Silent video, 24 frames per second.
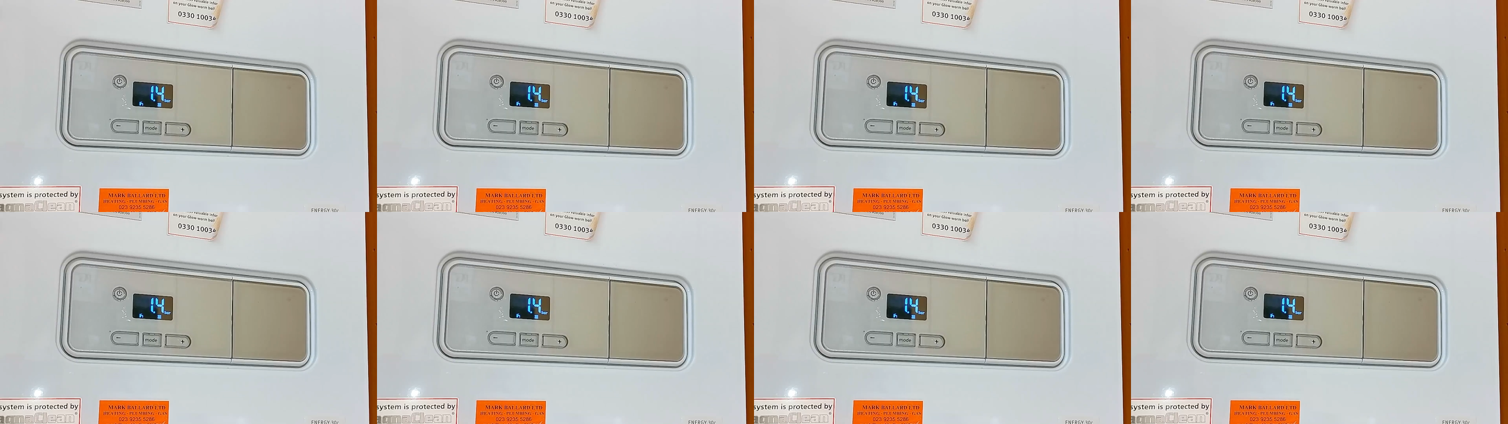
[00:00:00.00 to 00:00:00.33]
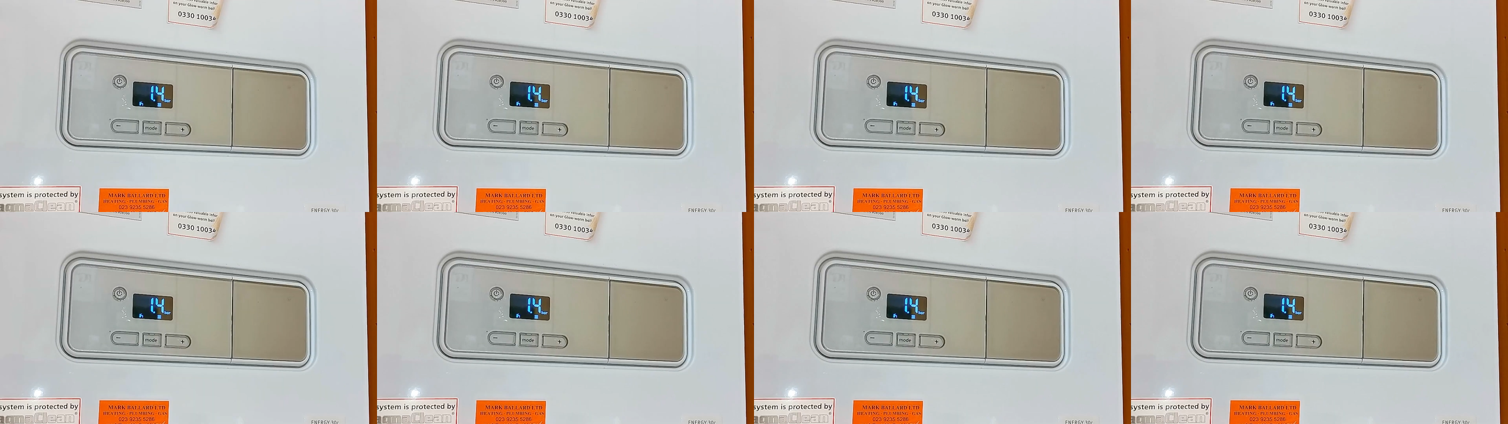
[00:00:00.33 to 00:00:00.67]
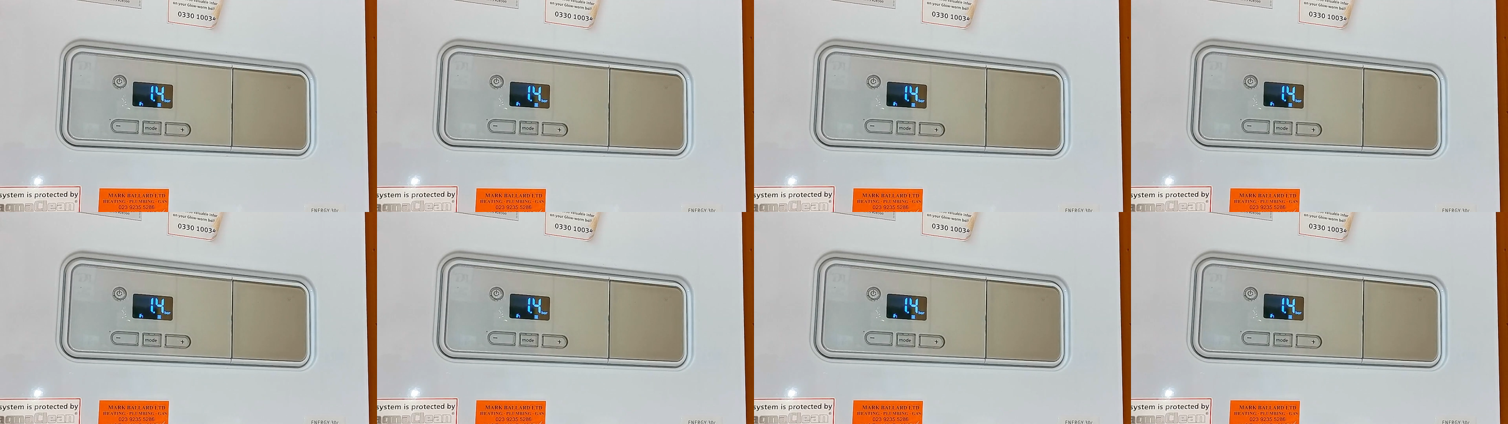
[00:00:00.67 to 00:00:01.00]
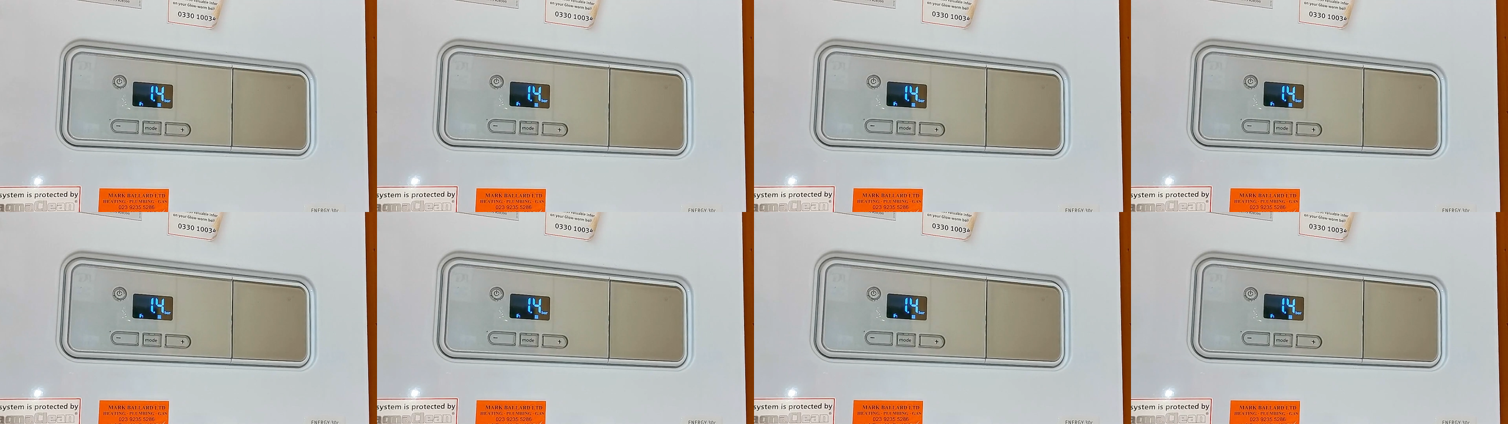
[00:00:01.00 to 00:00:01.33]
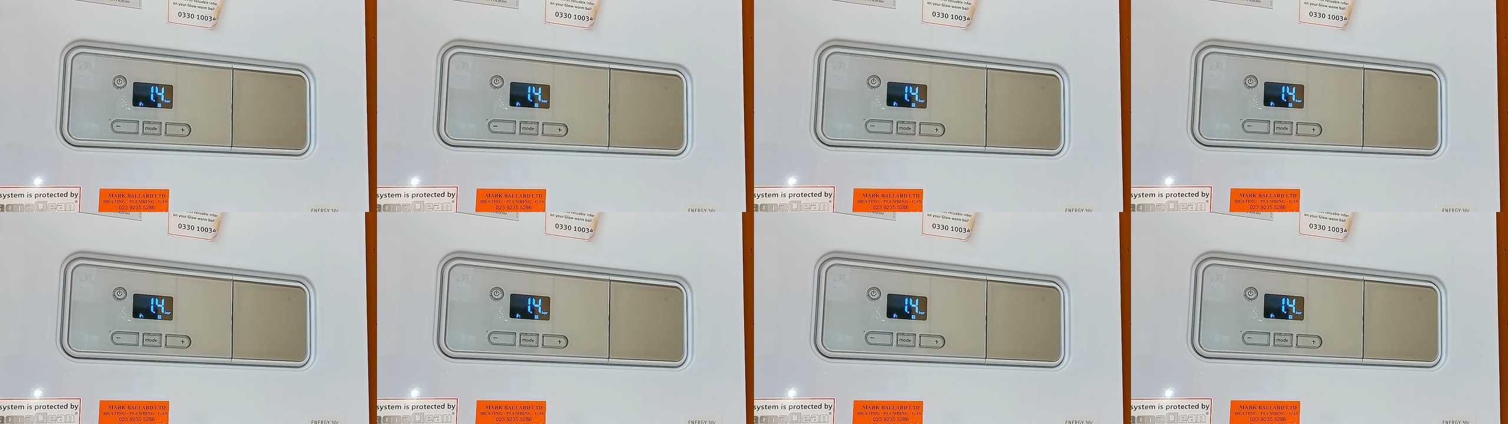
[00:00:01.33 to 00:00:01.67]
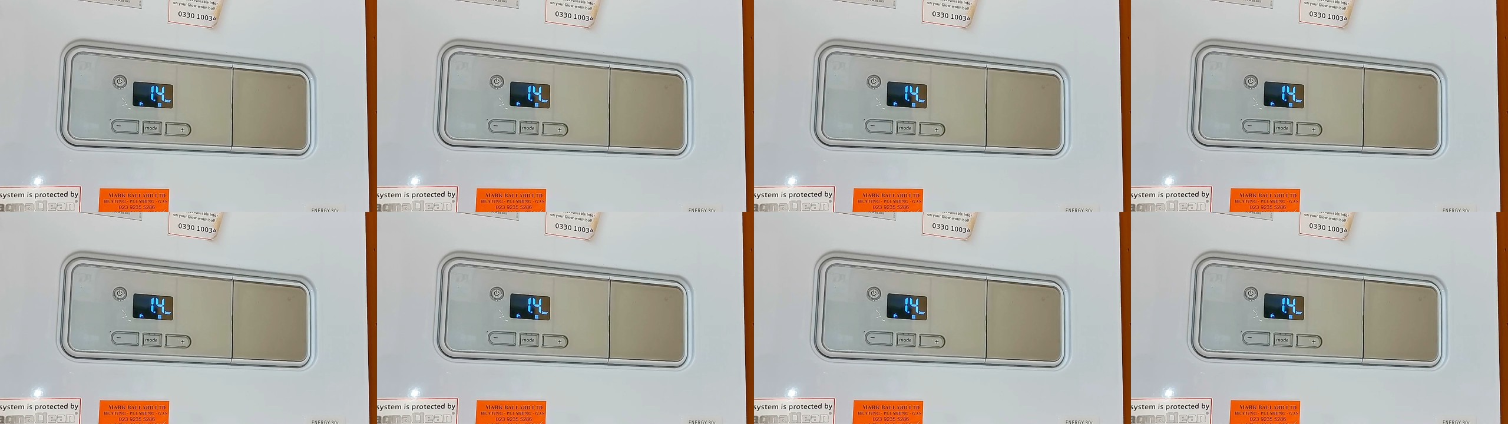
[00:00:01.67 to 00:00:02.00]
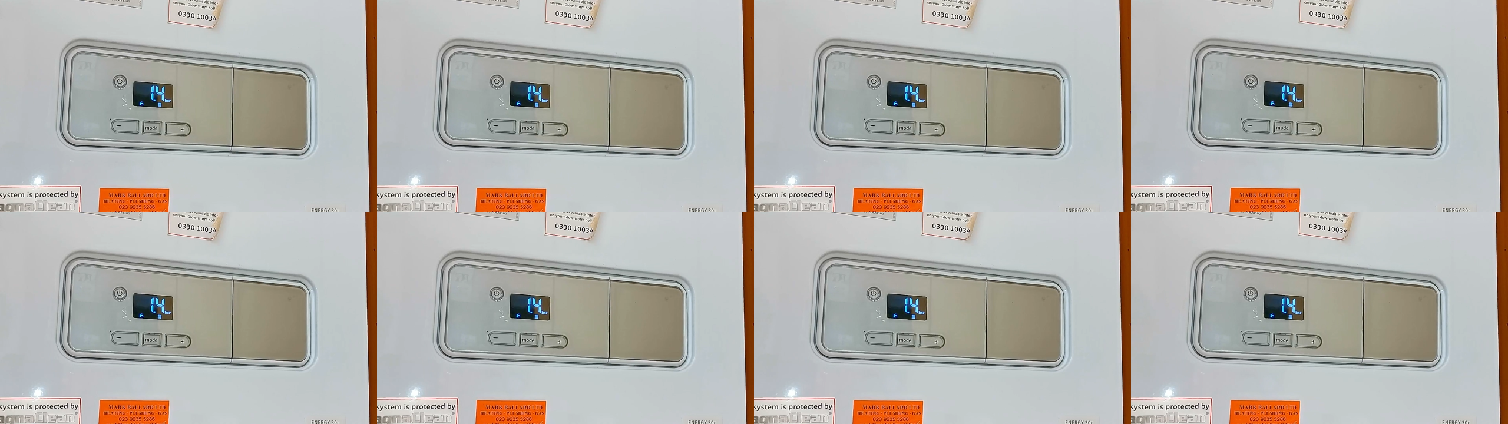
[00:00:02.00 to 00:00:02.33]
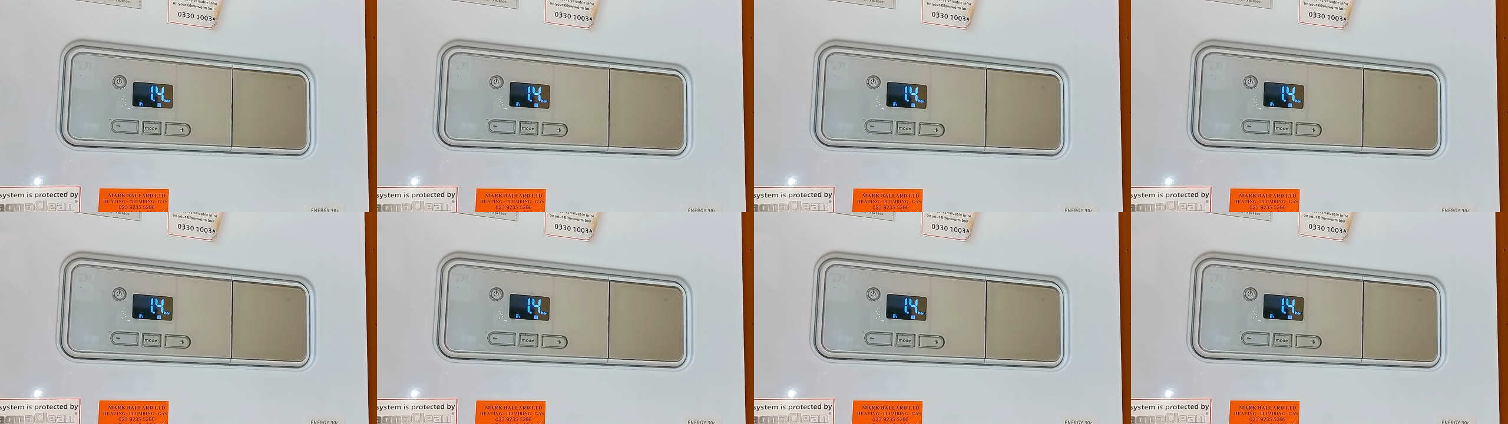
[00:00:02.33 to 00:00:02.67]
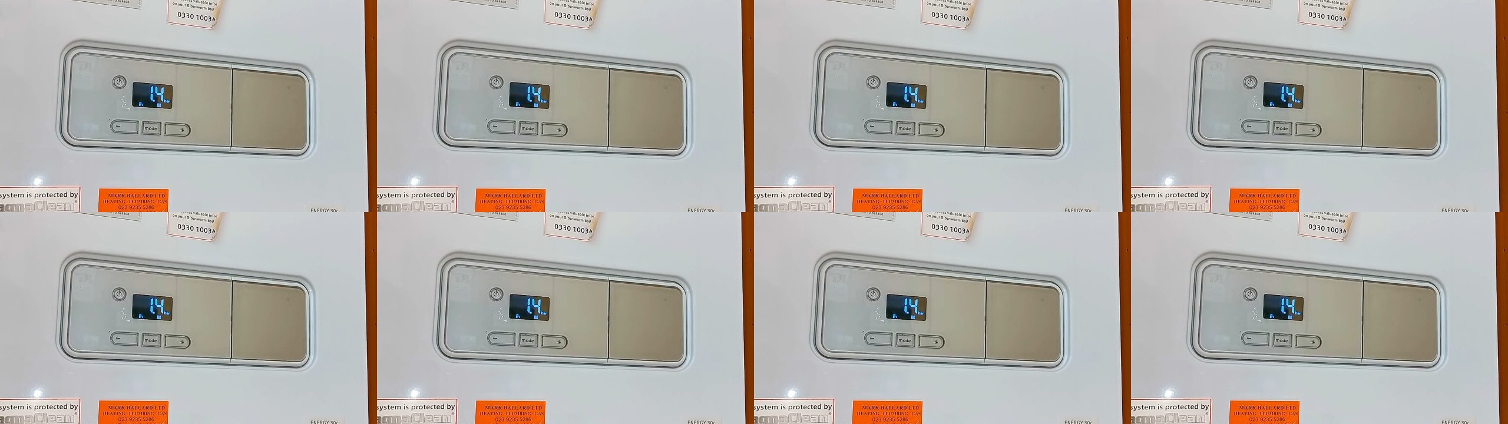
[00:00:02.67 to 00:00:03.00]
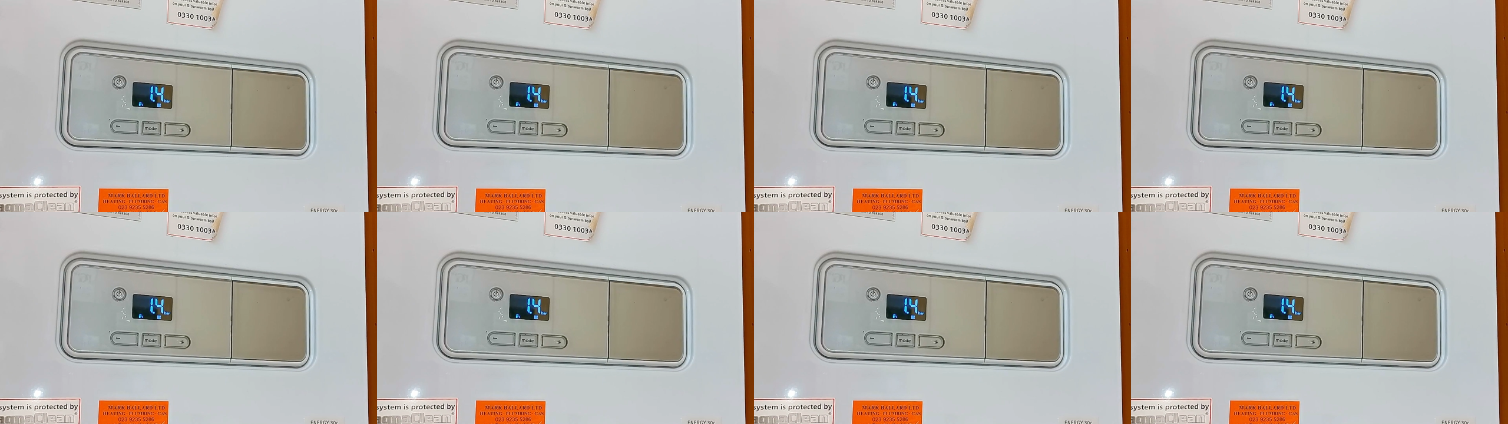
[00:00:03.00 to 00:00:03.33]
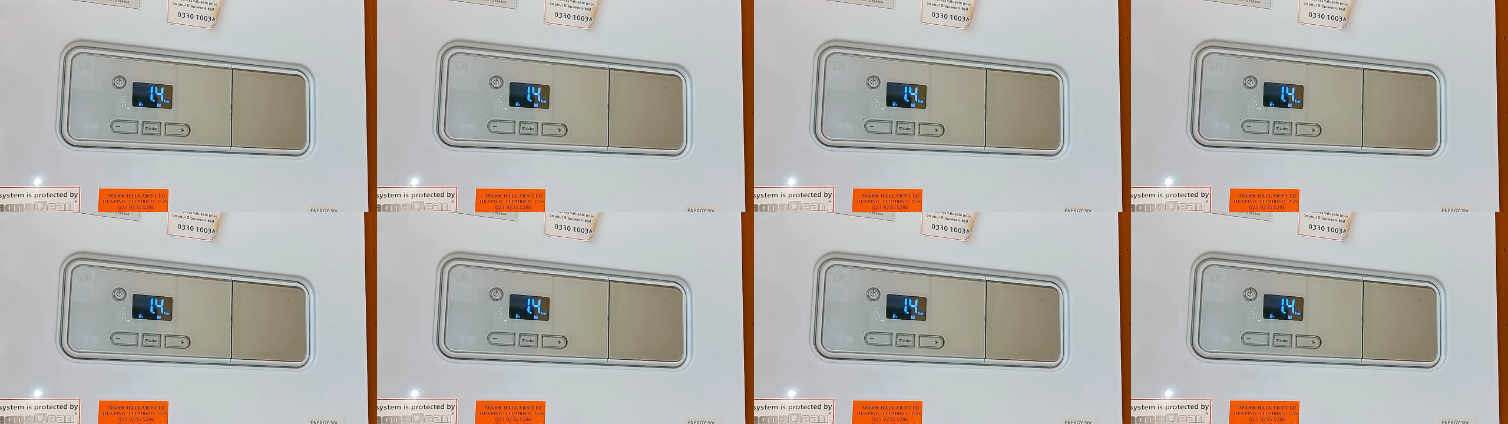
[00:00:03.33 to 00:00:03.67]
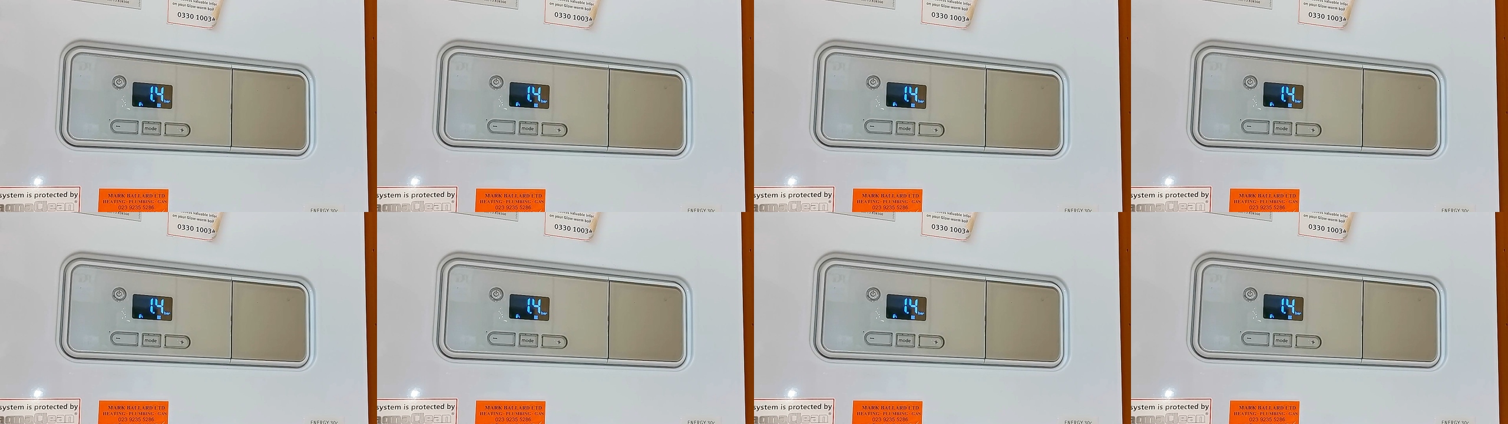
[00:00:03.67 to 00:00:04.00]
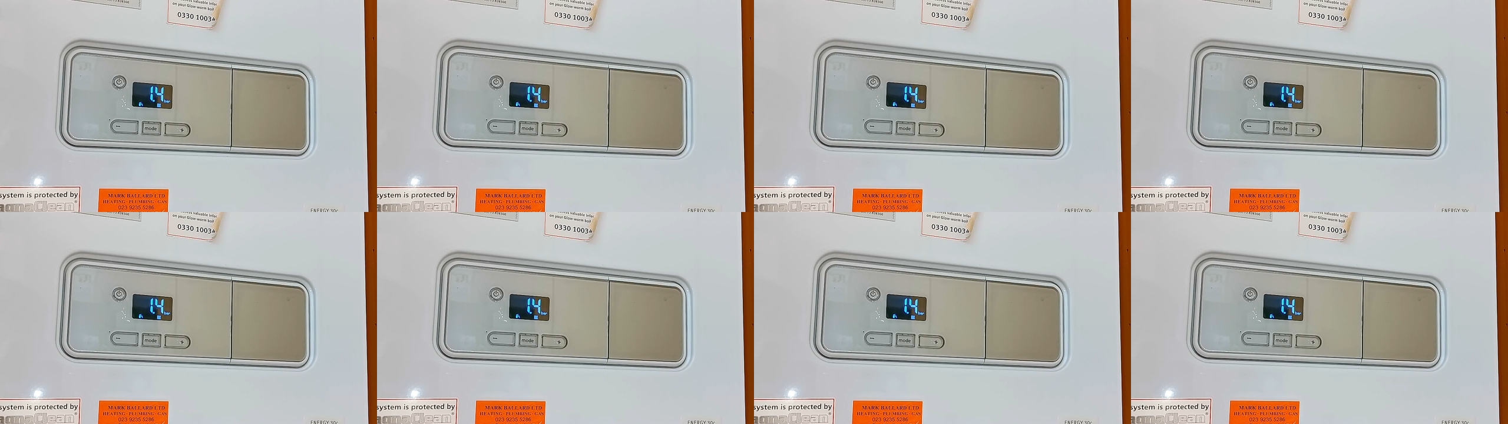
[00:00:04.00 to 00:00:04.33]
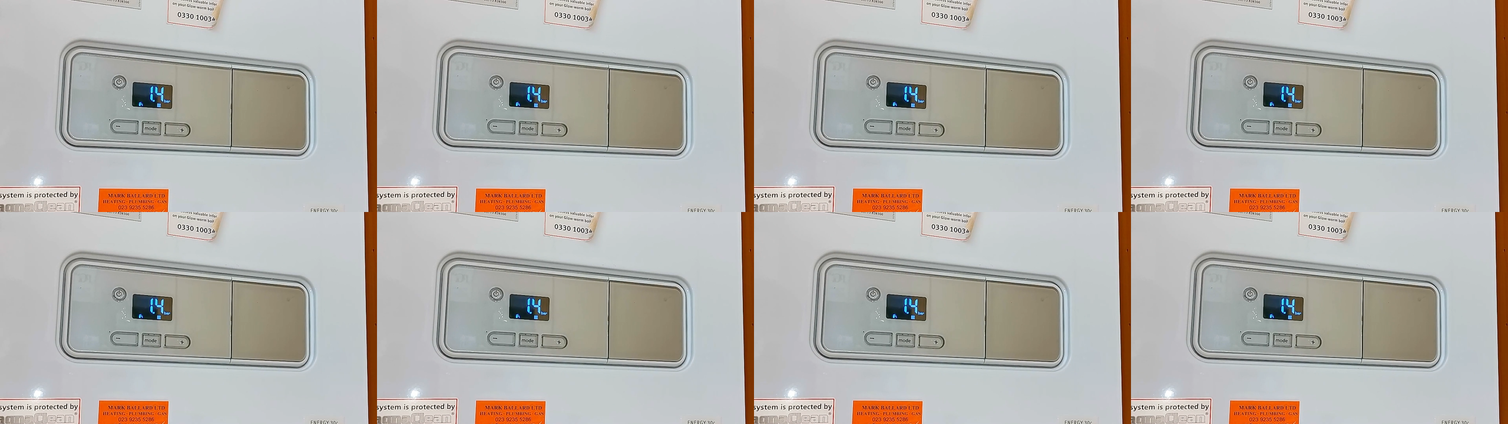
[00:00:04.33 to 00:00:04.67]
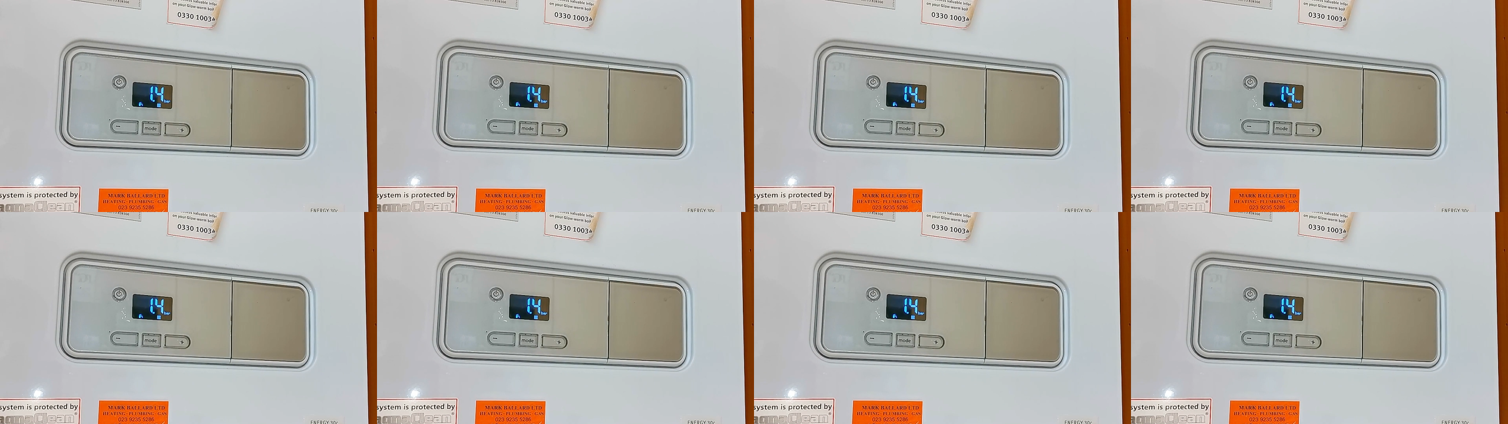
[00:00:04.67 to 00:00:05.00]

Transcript: [unreadable: no face in view]